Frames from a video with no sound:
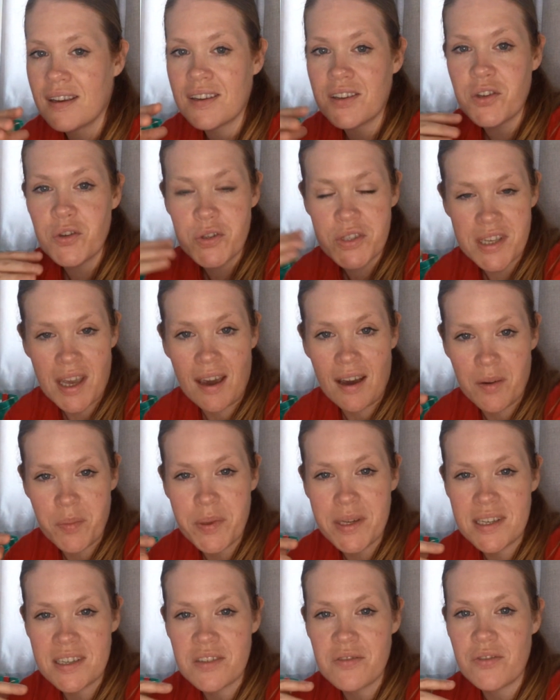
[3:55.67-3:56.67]
your setup
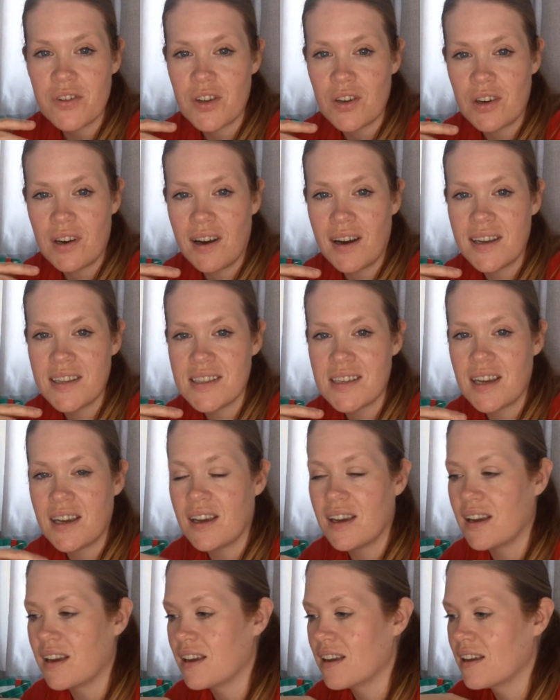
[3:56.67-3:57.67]
is for your
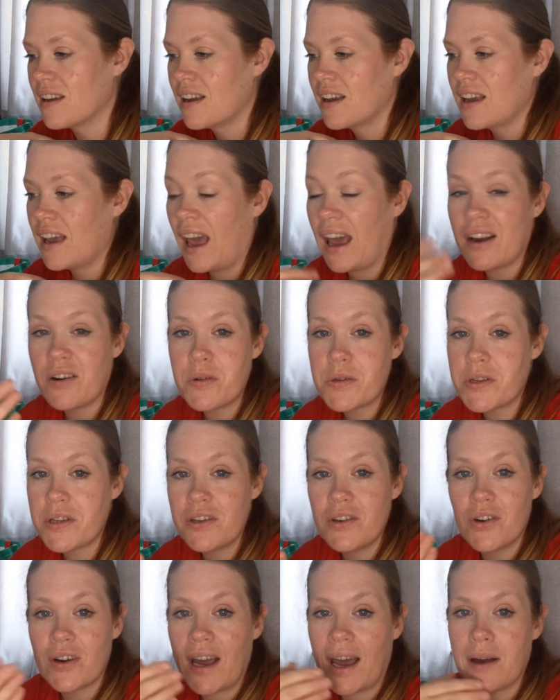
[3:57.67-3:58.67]
lighting, and also
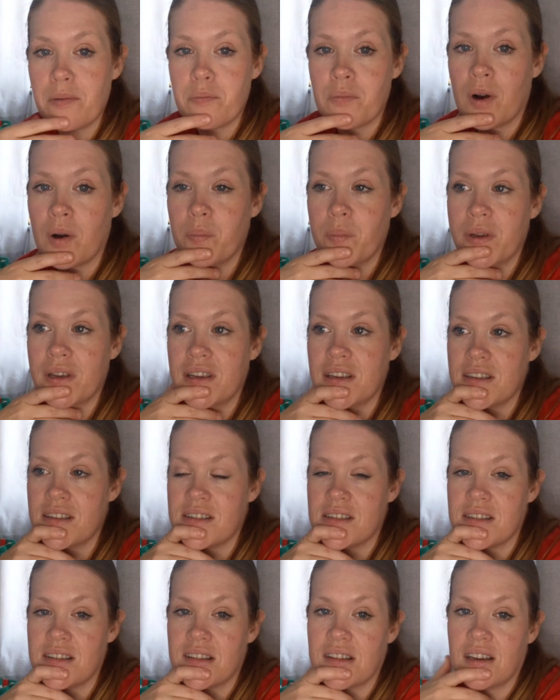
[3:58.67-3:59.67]
your camera,
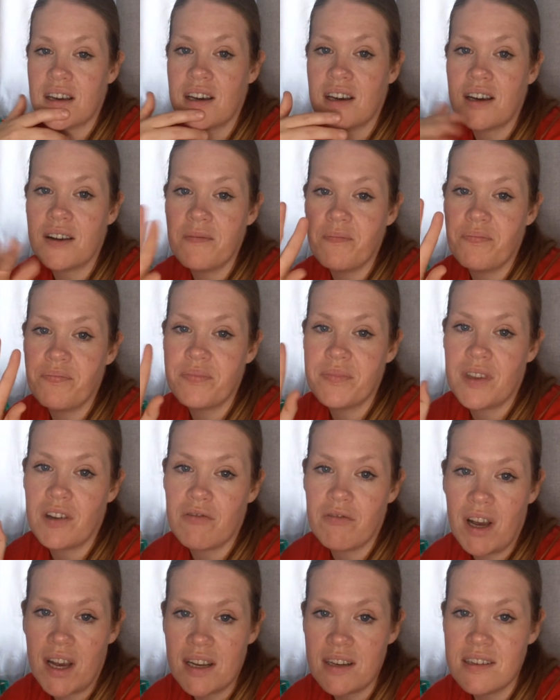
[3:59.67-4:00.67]
because the
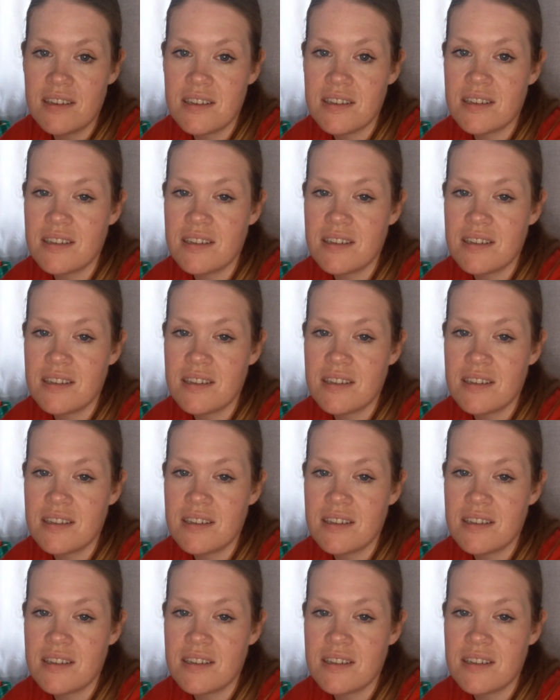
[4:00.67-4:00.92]
red